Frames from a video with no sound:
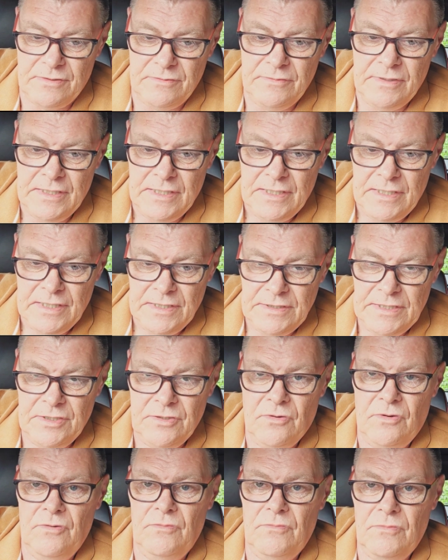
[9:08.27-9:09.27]
So
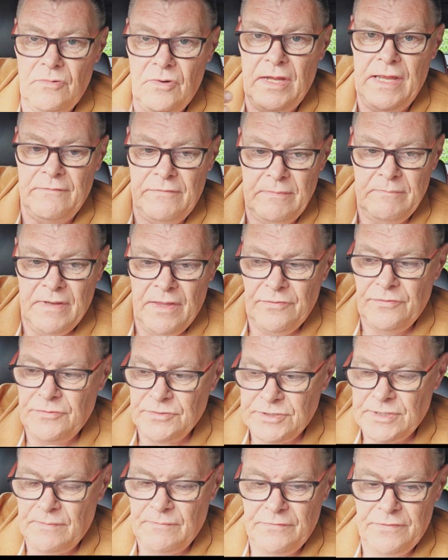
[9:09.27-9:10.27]
they're not every
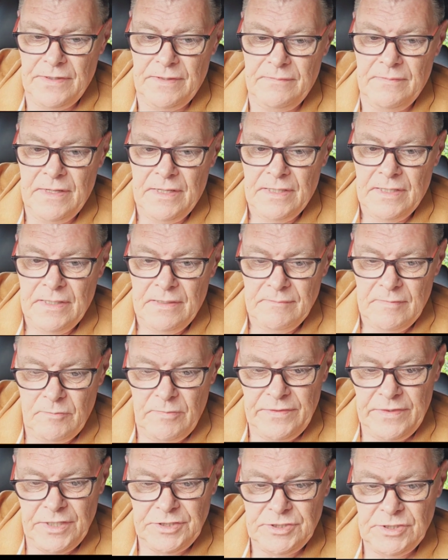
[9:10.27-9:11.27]
month or something,
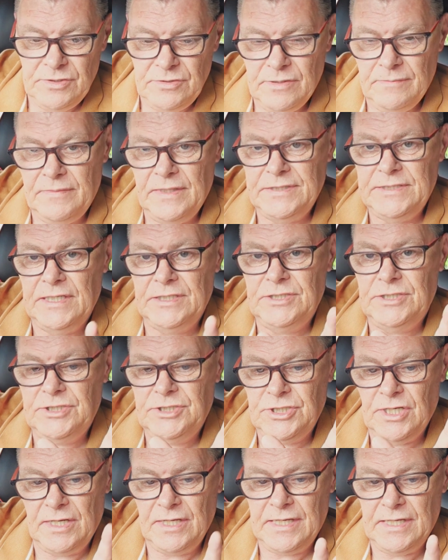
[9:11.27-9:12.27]
but when they do them, they tend
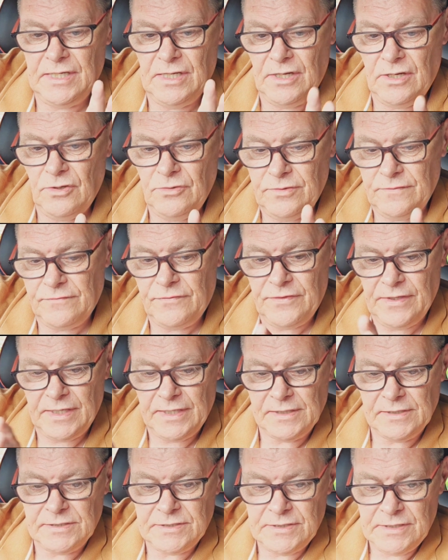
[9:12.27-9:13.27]
to chunk in a load of
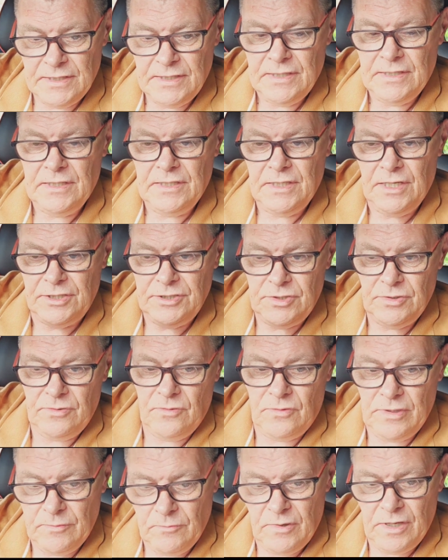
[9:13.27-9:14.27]
things and do
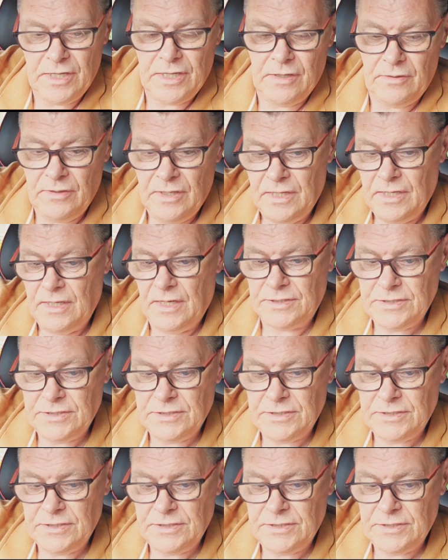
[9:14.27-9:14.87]
it all in one go.